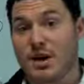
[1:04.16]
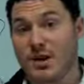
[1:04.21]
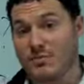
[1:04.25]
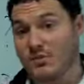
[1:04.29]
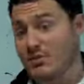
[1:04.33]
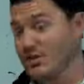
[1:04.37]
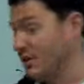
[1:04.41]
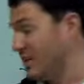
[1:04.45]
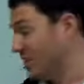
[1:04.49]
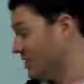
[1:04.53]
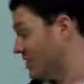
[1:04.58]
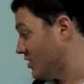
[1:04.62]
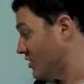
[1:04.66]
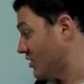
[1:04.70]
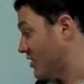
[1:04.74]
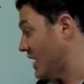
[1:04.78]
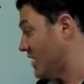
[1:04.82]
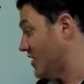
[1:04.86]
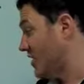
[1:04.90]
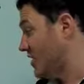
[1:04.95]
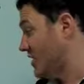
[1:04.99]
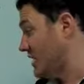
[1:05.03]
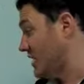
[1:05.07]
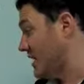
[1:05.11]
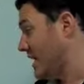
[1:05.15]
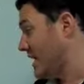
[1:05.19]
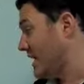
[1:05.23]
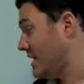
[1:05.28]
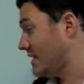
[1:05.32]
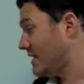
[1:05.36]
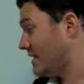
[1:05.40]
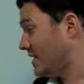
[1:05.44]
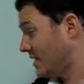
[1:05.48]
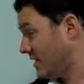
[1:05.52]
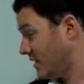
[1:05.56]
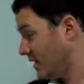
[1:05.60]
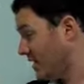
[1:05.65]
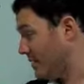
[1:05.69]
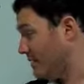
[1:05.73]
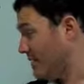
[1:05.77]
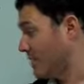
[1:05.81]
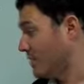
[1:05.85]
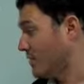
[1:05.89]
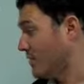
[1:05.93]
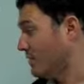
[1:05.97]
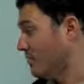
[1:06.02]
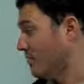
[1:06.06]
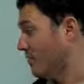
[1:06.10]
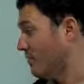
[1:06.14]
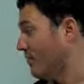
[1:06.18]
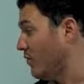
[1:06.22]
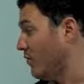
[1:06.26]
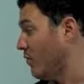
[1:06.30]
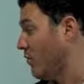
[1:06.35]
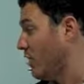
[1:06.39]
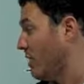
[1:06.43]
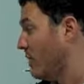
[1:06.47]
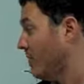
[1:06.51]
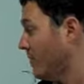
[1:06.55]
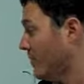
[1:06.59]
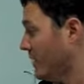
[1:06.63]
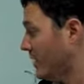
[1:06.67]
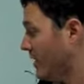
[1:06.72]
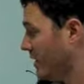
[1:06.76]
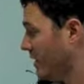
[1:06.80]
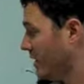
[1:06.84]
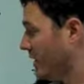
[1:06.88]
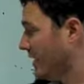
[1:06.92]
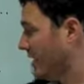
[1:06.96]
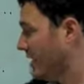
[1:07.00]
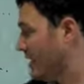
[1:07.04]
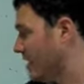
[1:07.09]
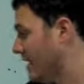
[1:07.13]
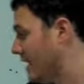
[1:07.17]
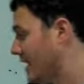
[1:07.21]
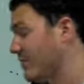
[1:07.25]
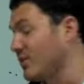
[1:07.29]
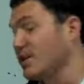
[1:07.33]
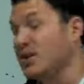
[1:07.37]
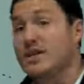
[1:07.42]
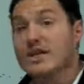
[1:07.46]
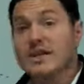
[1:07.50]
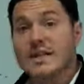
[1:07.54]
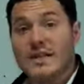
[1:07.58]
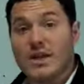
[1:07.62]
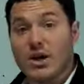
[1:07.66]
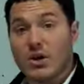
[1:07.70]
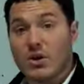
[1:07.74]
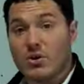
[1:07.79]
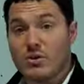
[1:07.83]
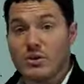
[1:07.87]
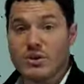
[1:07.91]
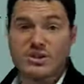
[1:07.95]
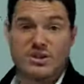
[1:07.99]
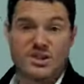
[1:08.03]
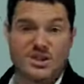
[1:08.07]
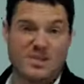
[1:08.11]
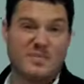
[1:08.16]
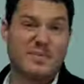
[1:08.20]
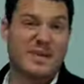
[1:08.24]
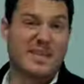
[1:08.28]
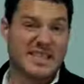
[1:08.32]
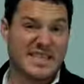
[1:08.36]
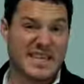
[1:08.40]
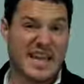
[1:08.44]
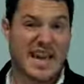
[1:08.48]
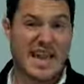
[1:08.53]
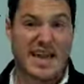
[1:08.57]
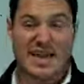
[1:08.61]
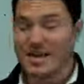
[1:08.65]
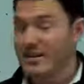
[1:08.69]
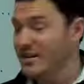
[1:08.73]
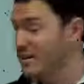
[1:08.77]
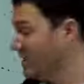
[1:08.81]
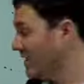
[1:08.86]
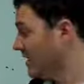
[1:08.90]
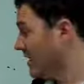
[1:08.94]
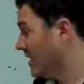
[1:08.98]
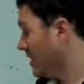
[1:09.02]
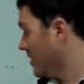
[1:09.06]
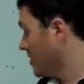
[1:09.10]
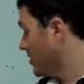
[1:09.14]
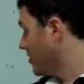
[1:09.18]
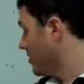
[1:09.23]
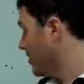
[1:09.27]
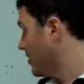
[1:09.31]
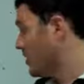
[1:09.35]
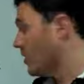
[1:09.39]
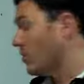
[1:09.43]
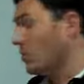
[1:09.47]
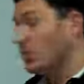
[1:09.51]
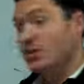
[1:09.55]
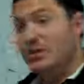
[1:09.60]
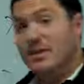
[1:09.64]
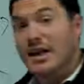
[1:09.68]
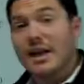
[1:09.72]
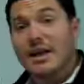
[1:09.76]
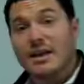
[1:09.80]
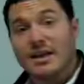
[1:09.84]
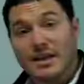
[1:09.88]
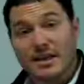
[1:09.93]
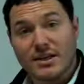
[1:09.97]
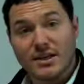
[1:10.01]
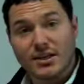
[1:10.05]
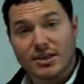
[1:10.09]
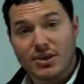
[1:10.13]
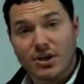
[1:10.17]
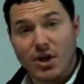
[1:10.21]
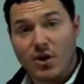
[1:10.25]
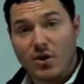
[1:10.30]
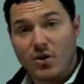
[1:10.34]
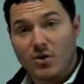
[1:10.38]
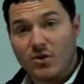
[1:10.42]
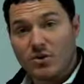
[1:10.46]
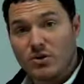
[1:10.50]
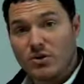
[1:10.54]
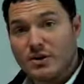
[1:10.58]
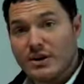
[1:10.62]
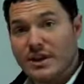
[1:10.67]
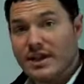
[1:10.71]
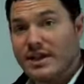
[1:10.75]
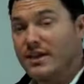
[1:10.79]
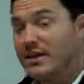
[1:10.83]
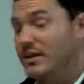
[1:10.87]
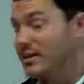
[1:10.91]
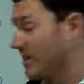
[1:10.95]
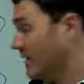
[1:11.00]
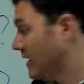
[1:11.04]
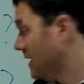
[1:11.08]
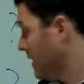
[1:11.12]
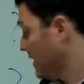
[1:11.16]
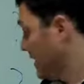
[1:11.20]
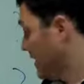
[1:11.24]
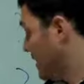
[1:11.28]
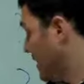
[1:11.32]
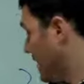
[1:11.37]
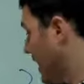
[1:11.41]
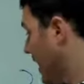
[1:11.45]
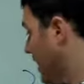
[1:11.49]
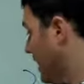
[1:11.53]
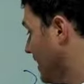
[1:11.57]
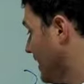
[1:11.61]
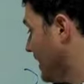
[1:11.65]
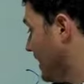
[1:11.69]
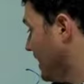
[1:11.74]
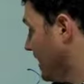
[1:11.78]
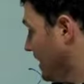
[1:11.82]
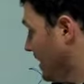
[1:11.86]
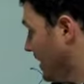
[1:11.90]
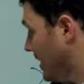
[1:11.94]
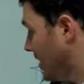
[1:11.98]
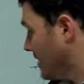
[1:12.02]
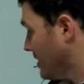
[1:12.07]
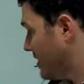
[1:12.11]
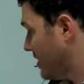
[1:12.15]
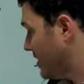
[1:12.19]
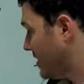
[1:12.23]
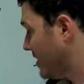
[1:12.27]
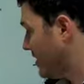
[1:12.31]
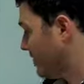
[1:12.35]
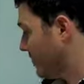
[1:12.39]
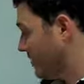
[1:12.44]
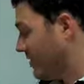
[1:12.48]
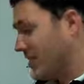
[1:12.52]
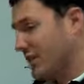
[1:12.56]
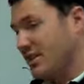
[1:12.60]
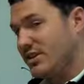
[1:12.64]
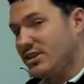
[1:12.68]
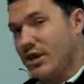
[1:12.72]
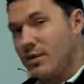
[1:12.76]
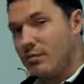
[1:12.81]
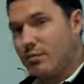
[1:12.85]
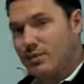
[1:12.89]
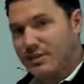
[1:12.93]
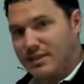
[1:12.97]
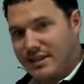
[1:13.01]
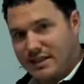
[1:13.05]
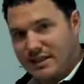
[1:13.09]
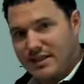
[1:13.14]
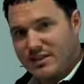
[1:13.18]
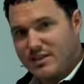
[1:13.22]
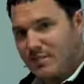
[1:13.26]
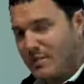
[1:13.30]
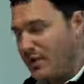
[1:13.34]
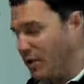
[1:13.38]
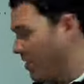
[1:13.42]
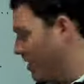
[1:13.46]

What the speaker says: conversation strategy as I mentioned before, here I have kurigo, this just means and. Kurigo dalginunyo, okay? Dalgi, as this double D is a bit